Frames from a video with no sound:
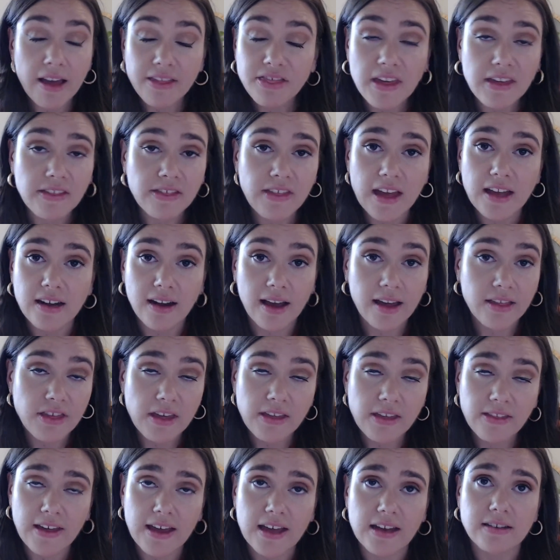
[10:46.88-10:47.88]
I think
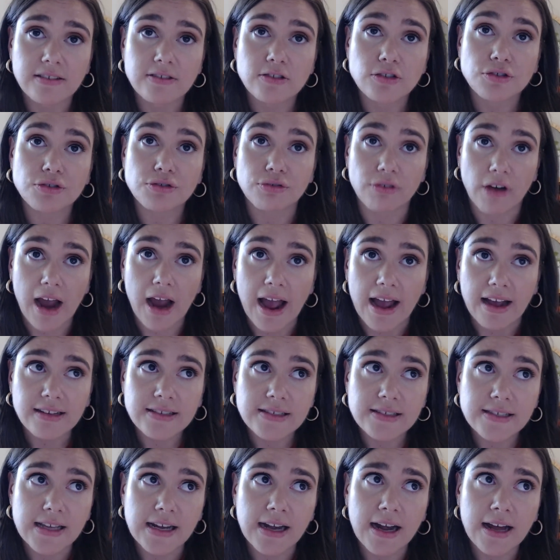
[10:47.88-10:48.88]
that
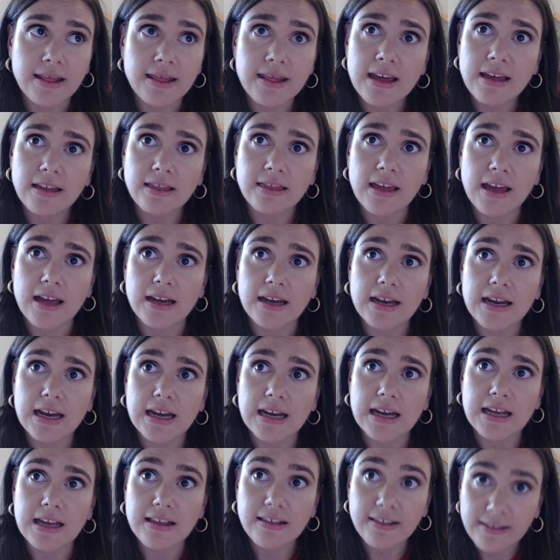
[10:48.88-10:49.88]
tracks, and I think that
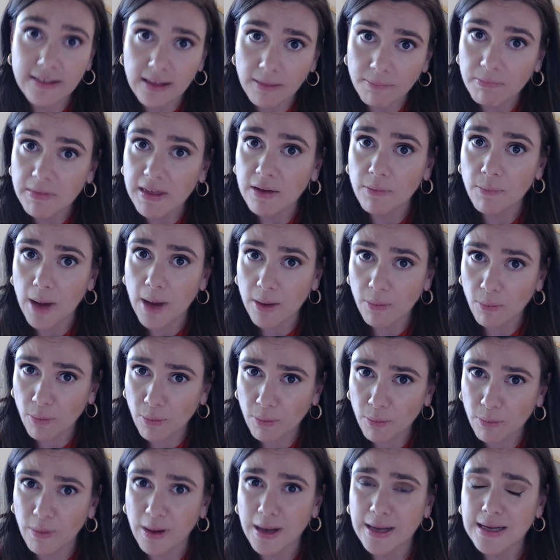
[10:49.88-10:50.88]
it is something we're
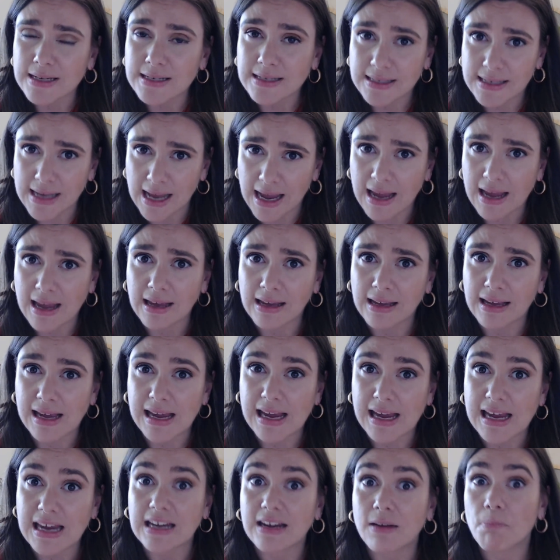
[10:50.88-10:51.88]
already seeing
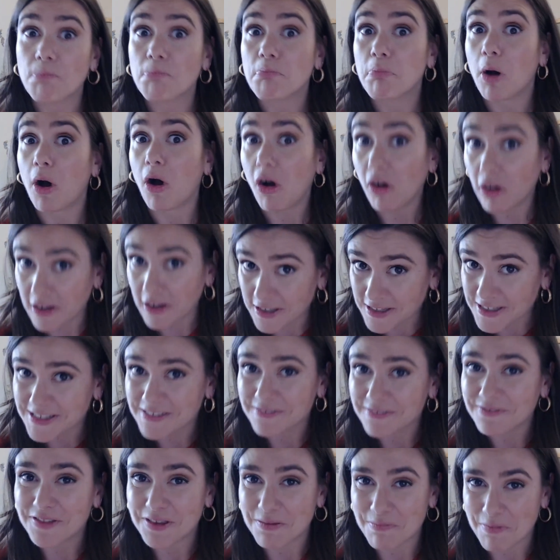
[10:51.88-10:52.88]
in pockets
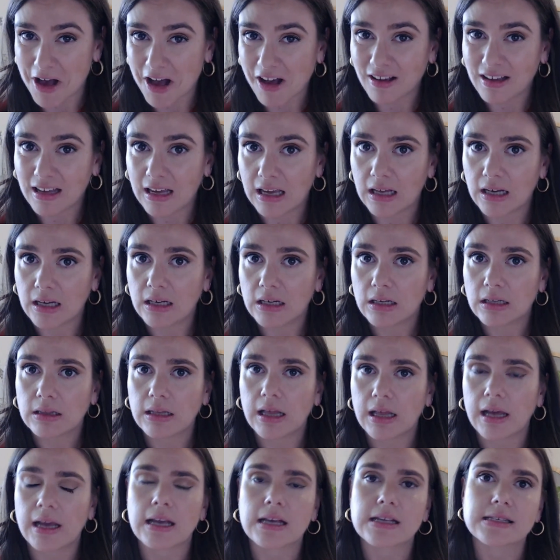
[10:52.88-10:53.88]
of the market.
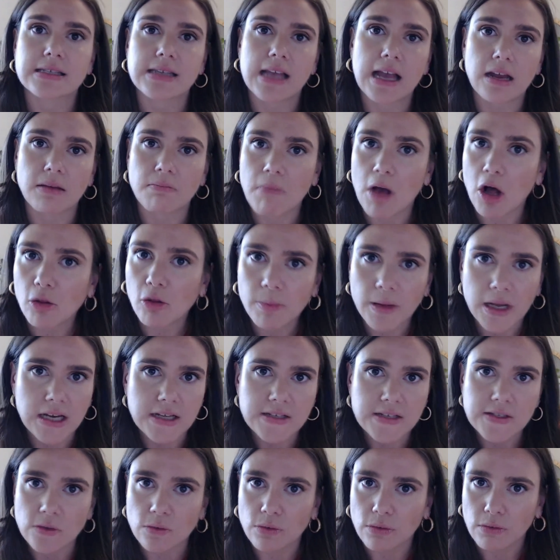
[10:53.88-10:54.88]
Like I said, Melbourne
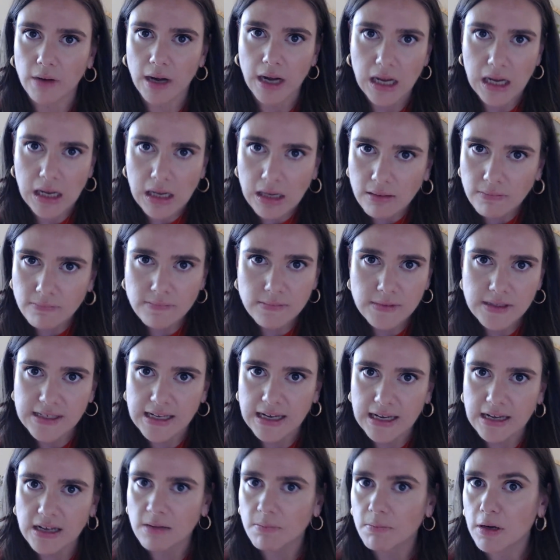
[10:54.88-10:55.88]
is already
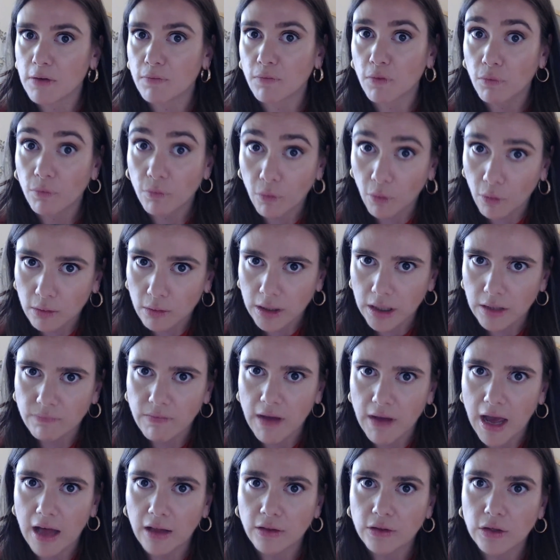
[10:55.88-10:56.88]
seeing a bit of a fall in
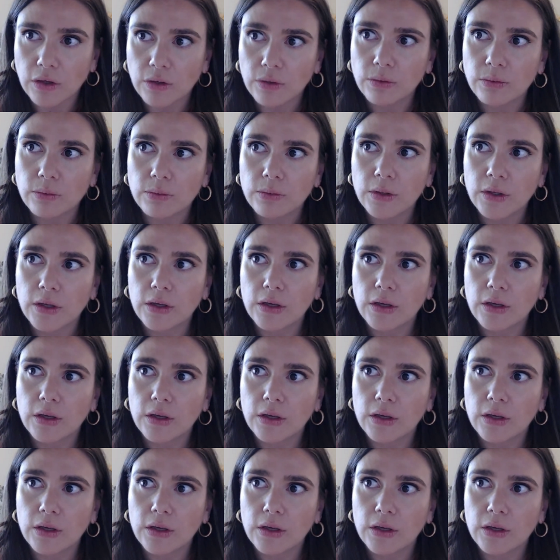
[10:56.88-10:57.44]
value.